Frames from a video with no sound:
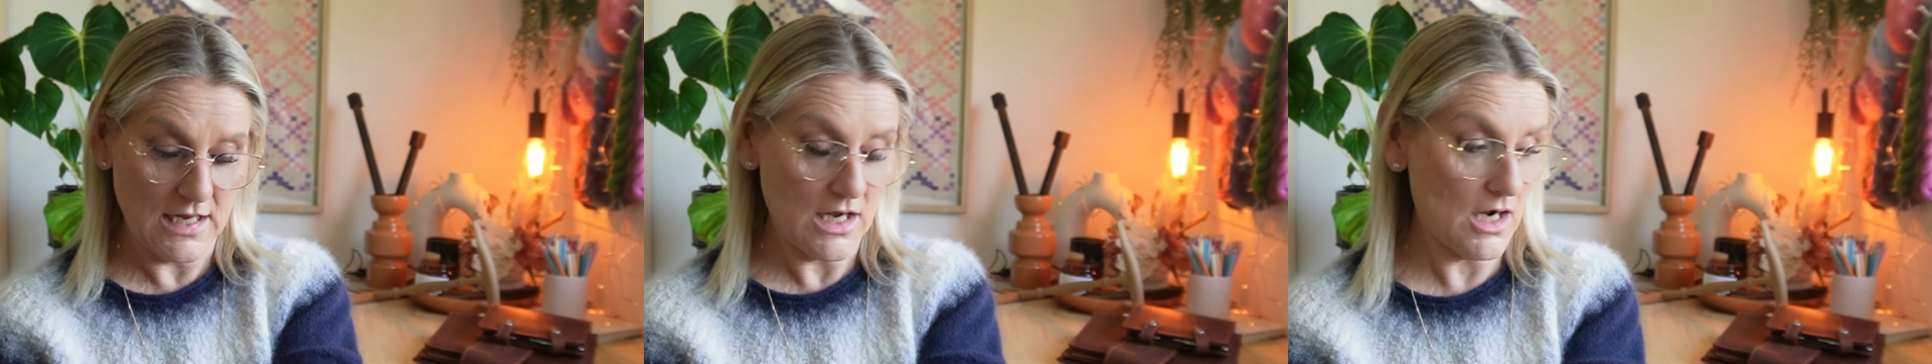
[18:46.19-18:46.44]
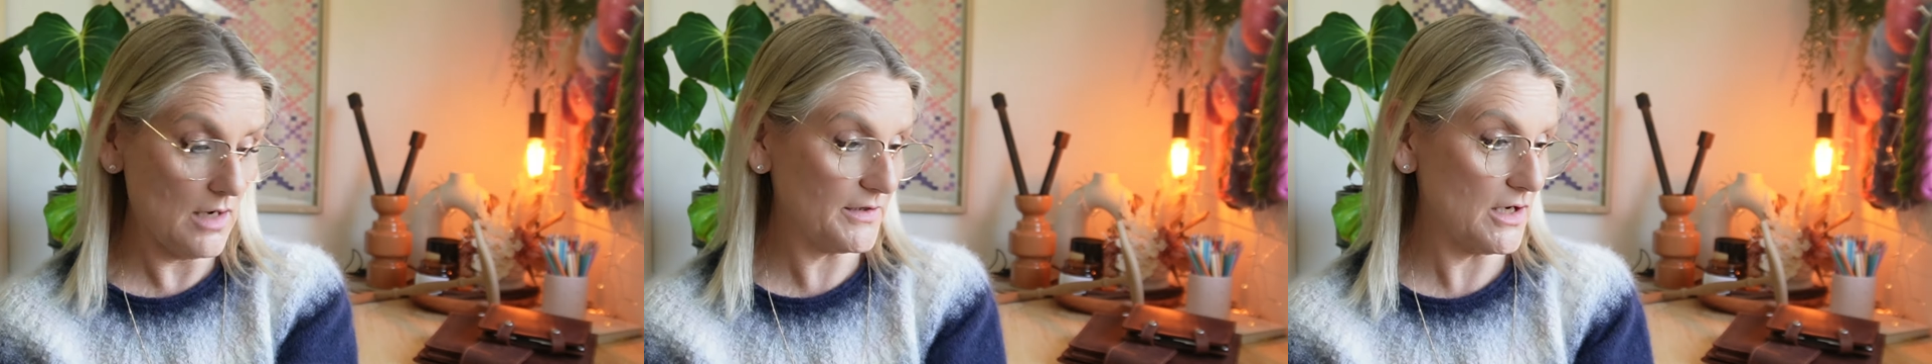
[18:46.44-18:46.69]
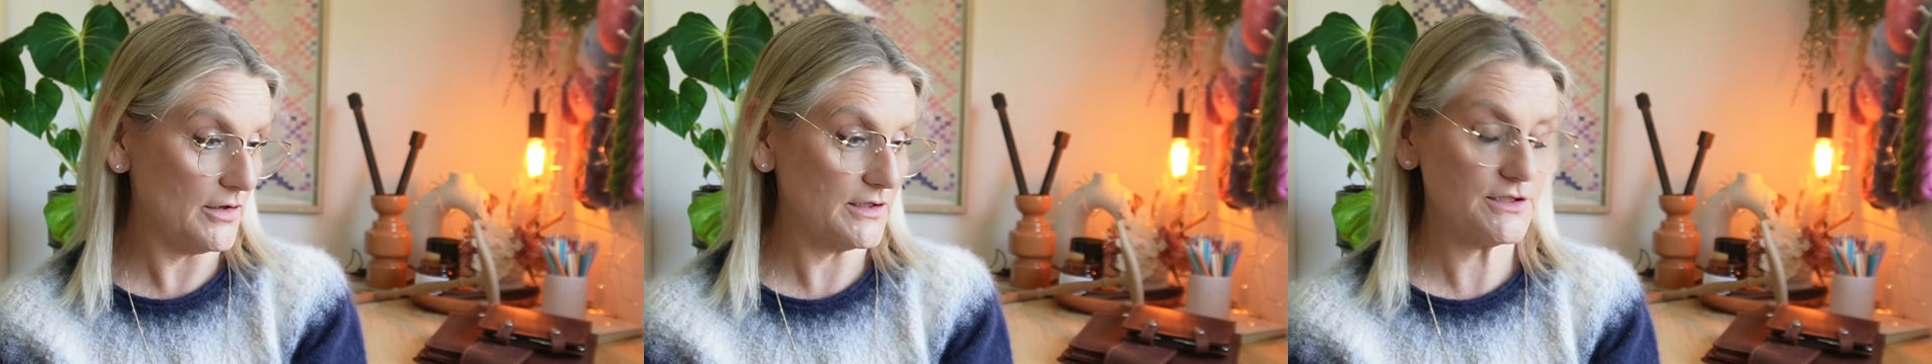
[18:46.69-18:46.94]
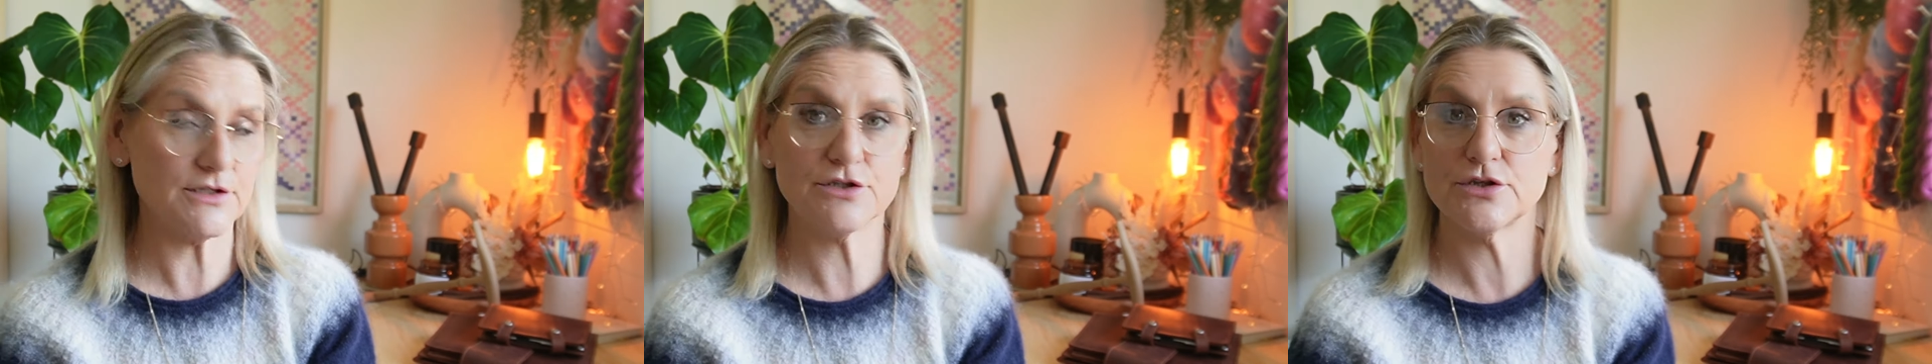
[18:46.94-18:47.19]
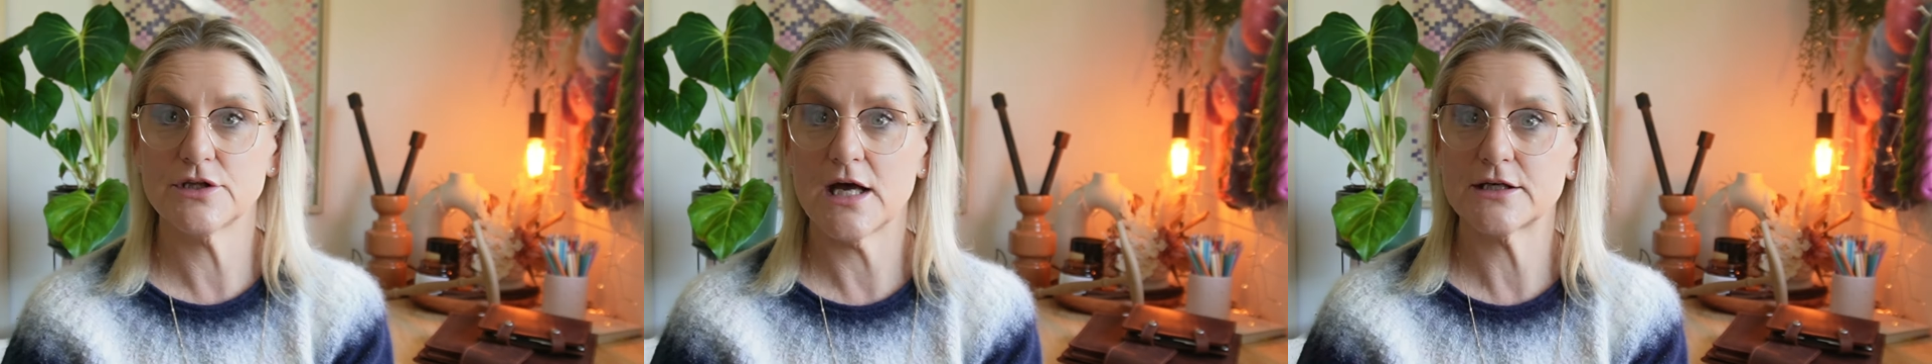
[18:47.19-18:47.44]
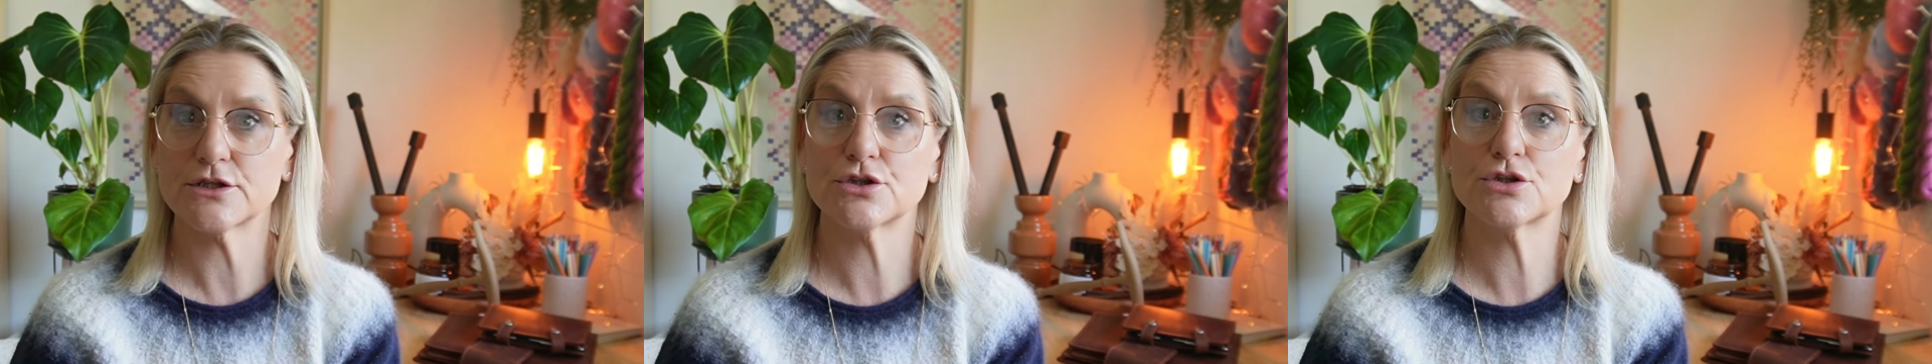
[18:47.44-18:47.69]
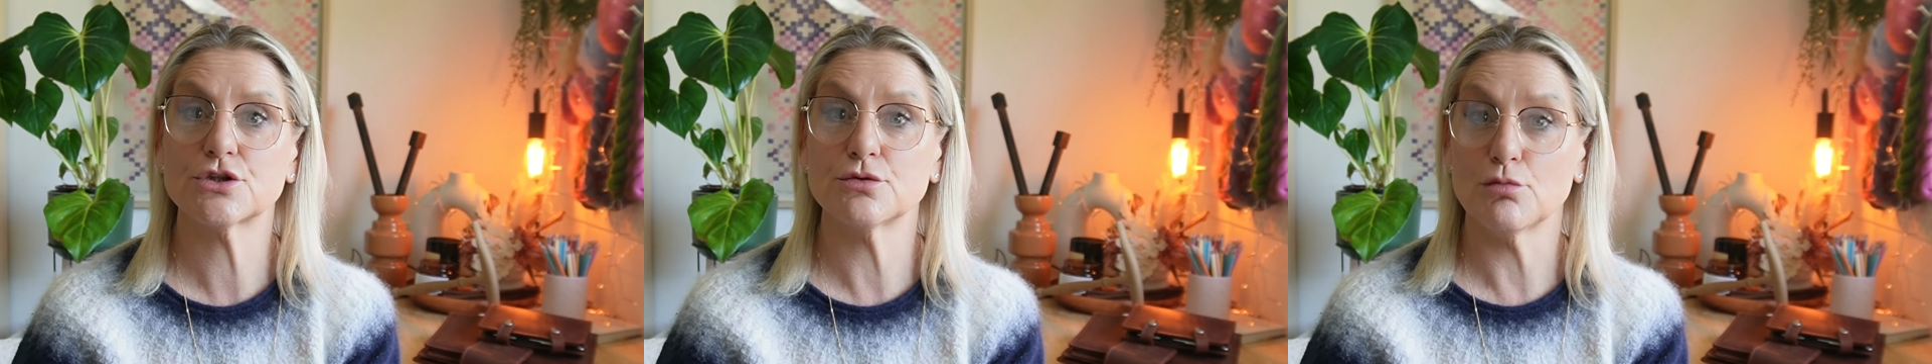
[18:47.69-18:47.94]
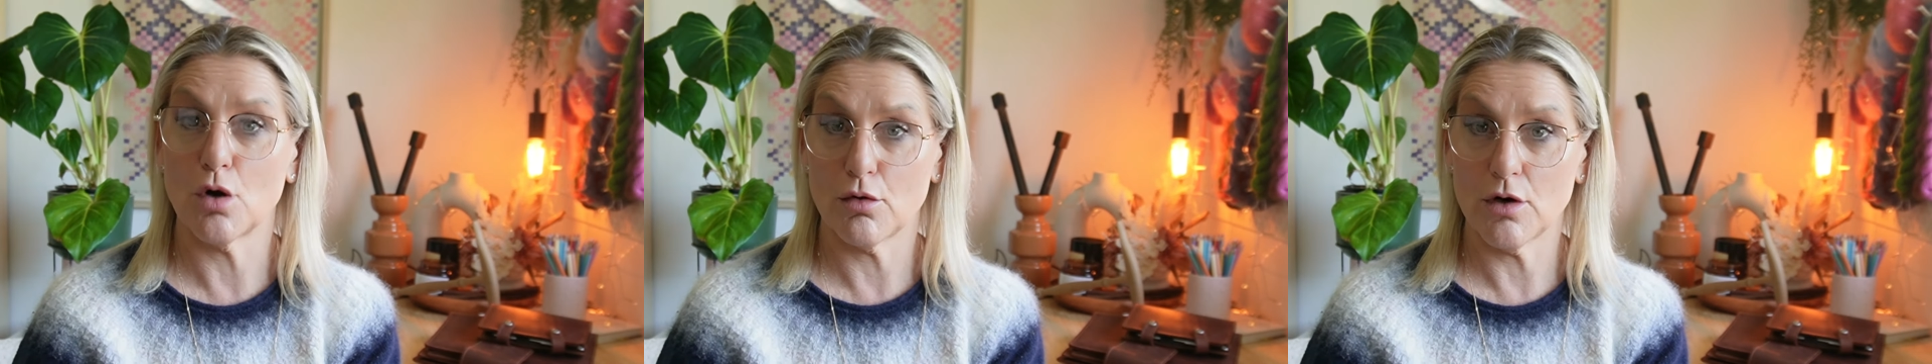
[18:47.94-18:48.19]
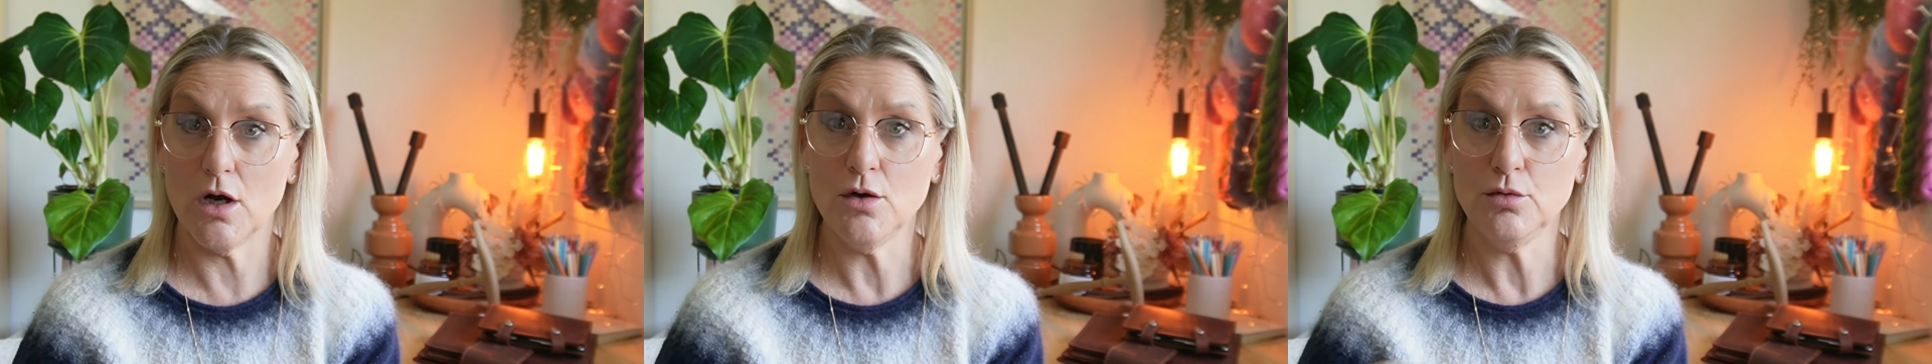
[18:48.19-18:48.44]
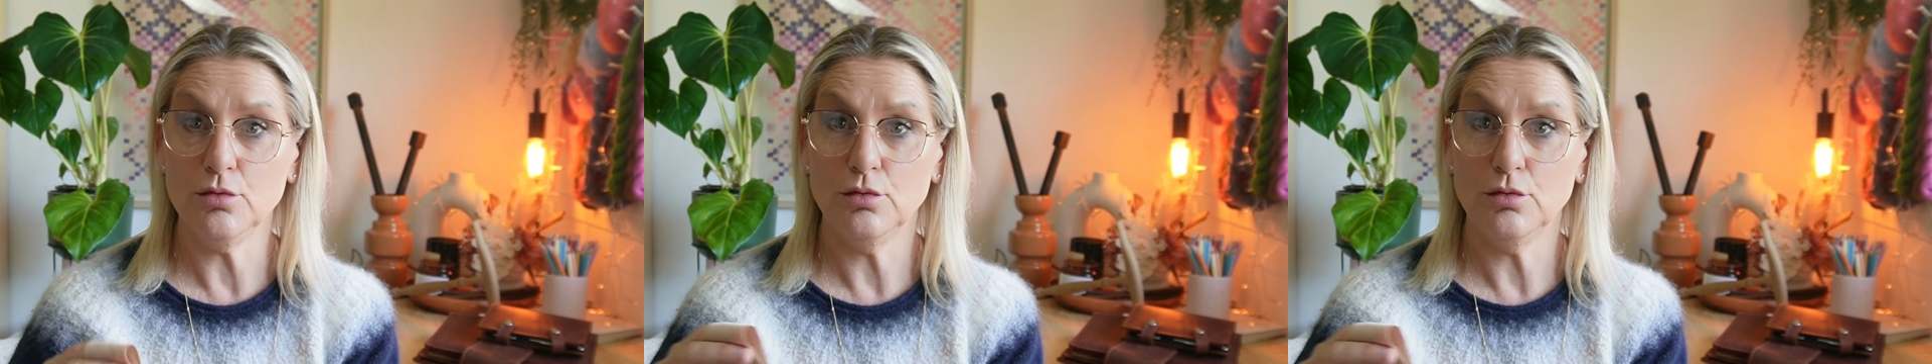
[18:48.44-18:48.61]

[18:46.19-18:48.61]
I'm going to do that tomorrow,